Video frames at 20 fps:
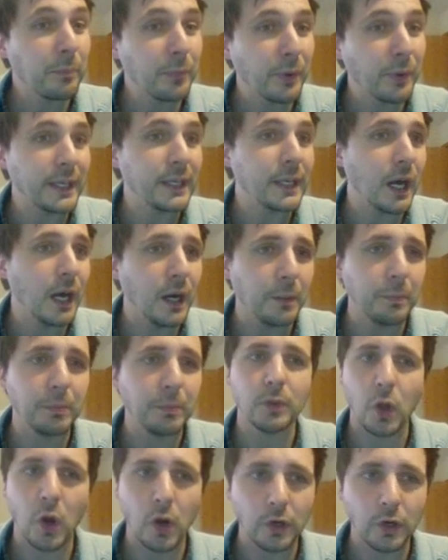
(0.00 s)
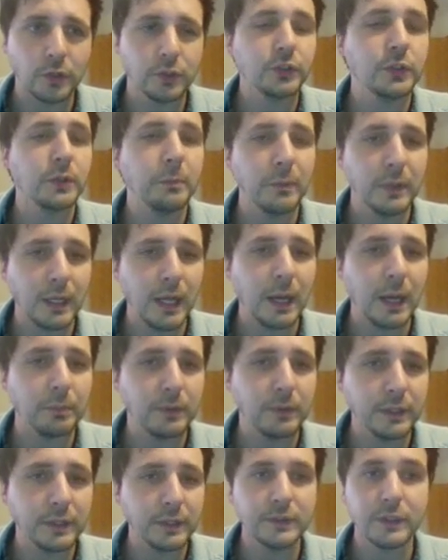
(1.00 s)
that break up large
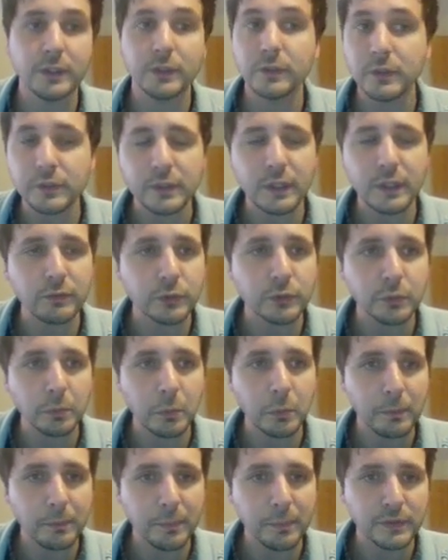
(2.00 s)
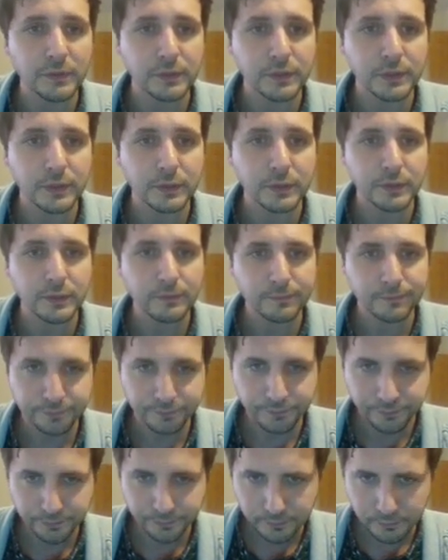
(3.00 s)
monopolies into several small businesses.
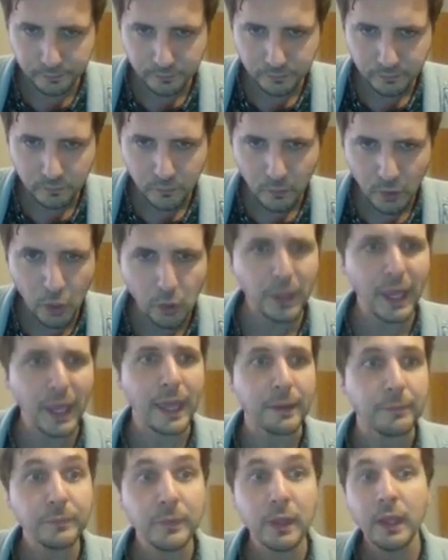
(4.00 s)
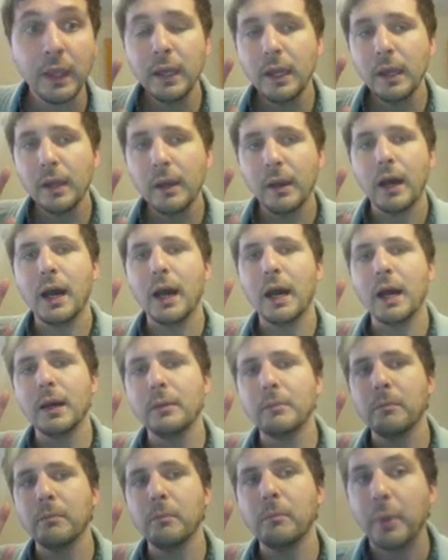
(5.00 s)
Okay,
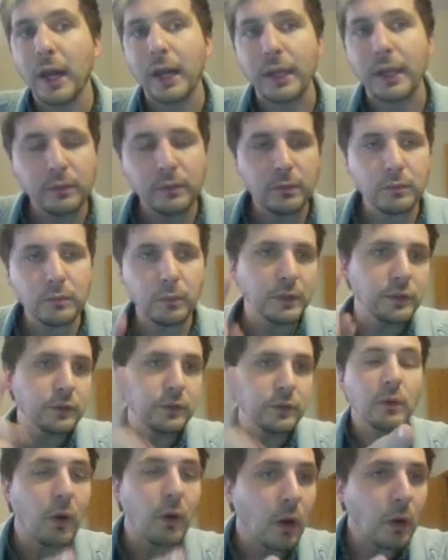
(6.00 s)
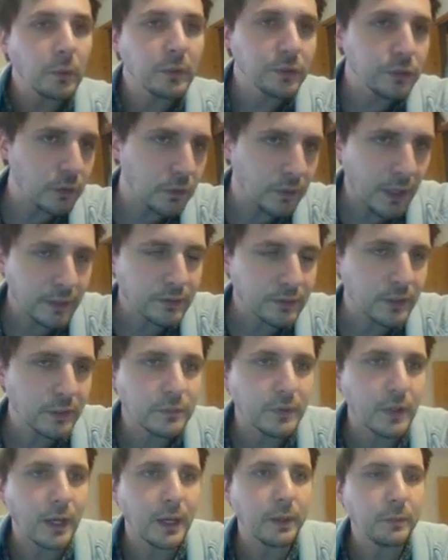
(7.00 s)
but we don't always do that.
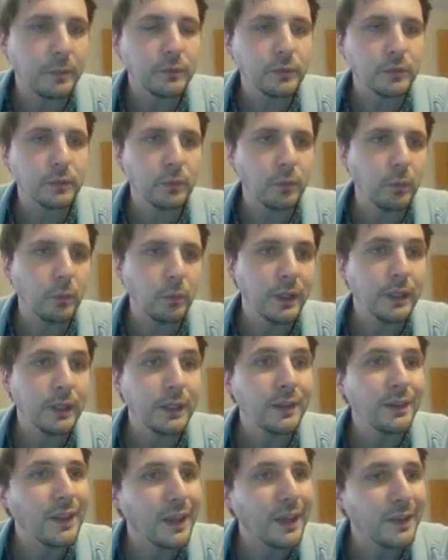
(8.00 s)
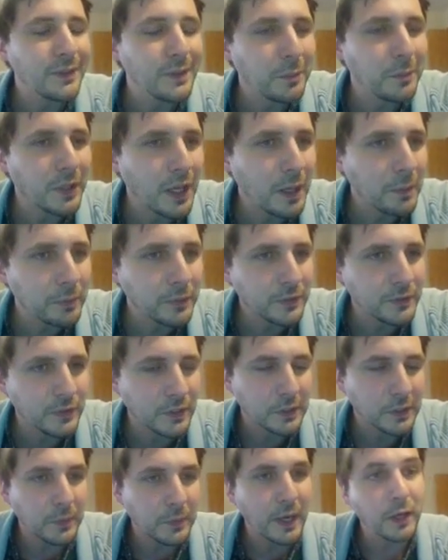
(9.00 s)
Sometimes we let the monopoly
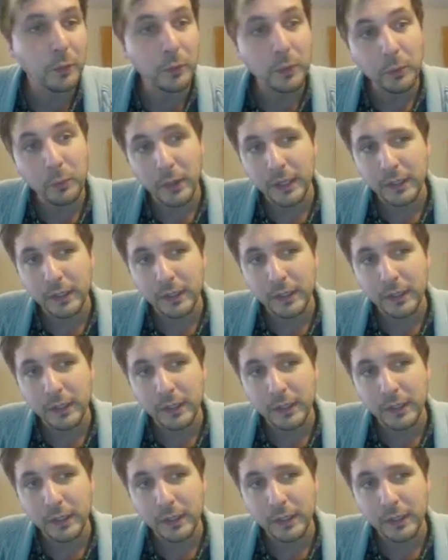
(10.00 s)
stick around